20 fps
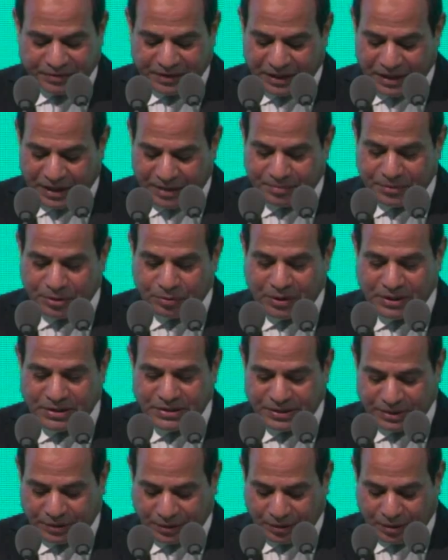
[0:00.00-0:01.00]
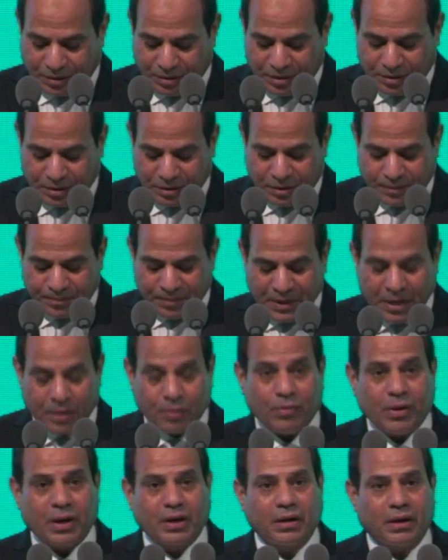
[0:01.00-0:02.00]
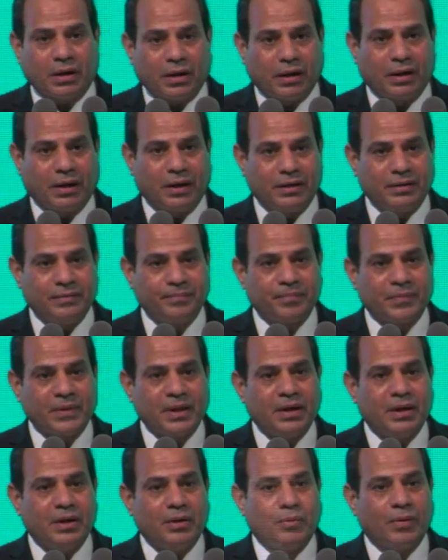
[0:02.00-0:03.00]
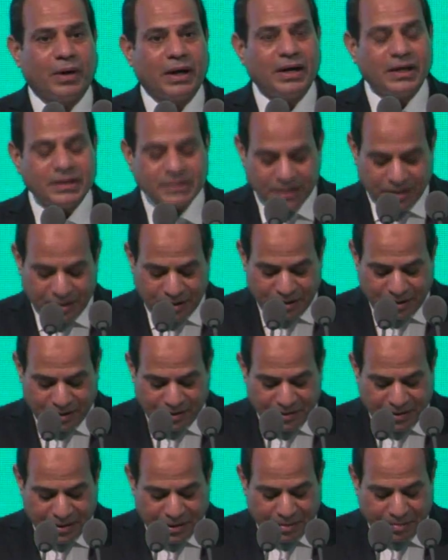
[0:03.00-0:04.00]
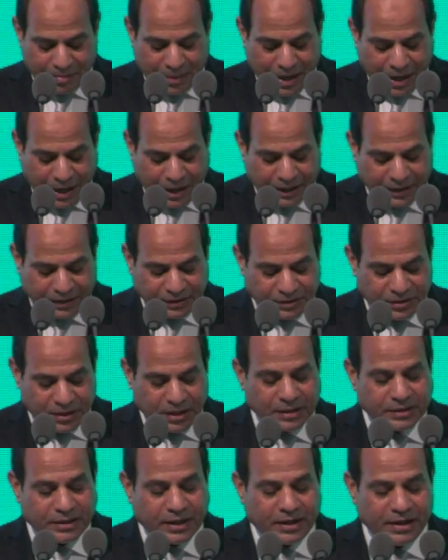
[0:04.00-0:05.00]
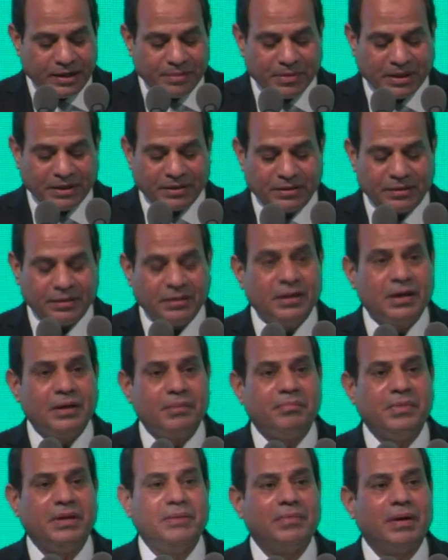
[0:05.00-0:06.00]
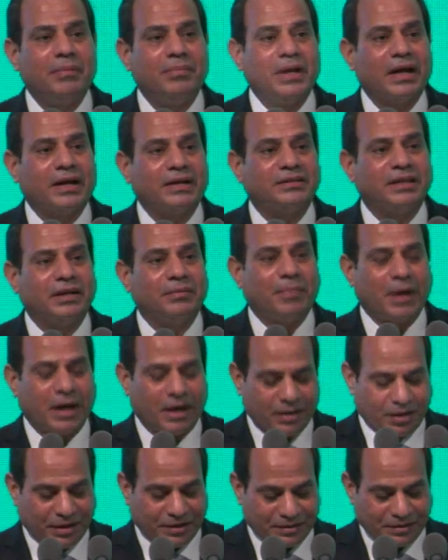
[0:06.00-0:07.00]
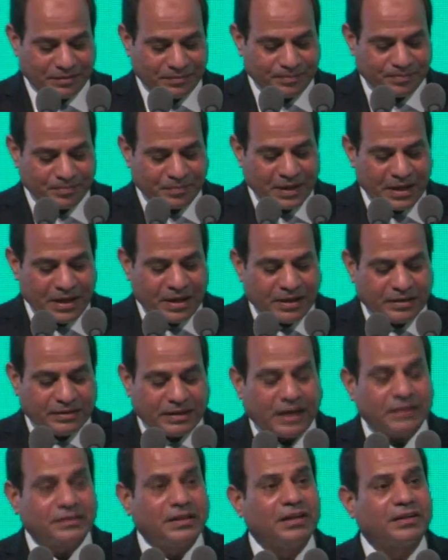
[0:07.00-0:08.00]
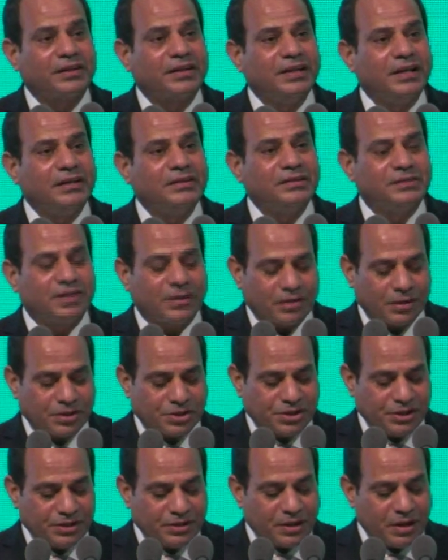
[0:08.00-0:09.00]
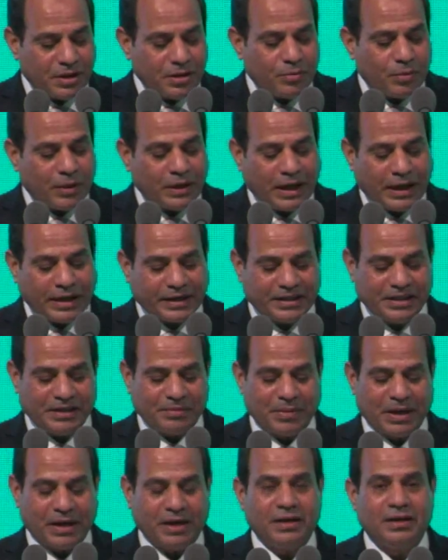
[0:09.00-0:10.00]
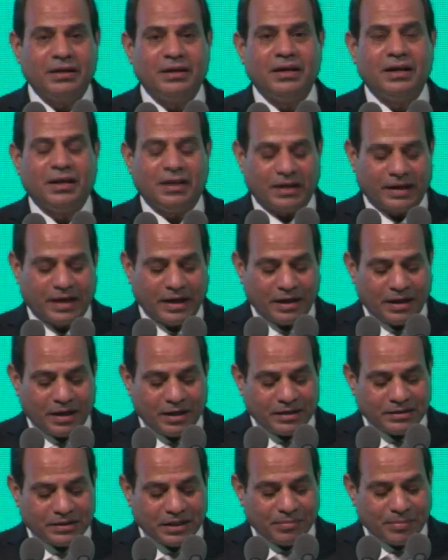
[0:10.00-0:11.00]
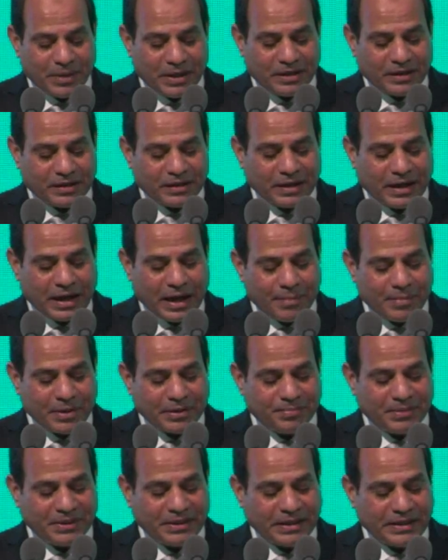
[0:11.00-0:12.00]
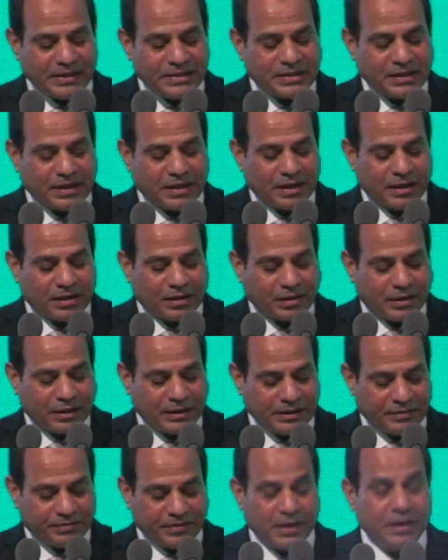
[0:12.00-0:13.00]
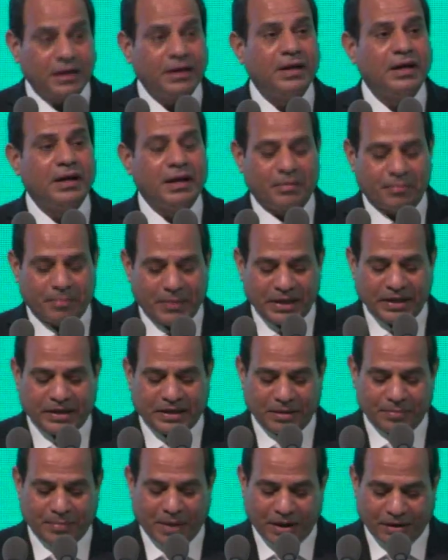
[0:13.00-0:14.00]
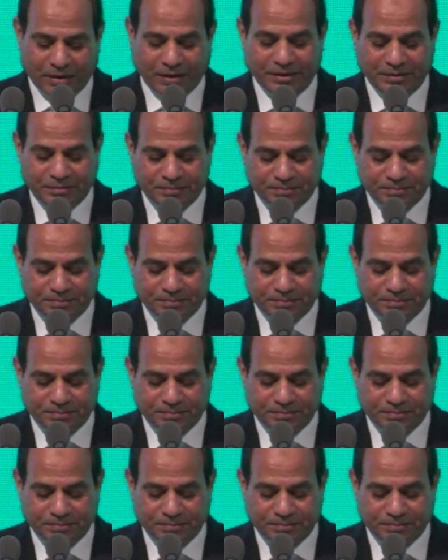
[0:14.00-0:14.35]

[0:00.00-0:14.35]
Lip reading: achieving and responding to the aspirations of Arab peoples in terms of stability and well-being. This is what we have always been used to when dealing with Bahrain under the wisdom and the leadership of His Majesty King Mohammed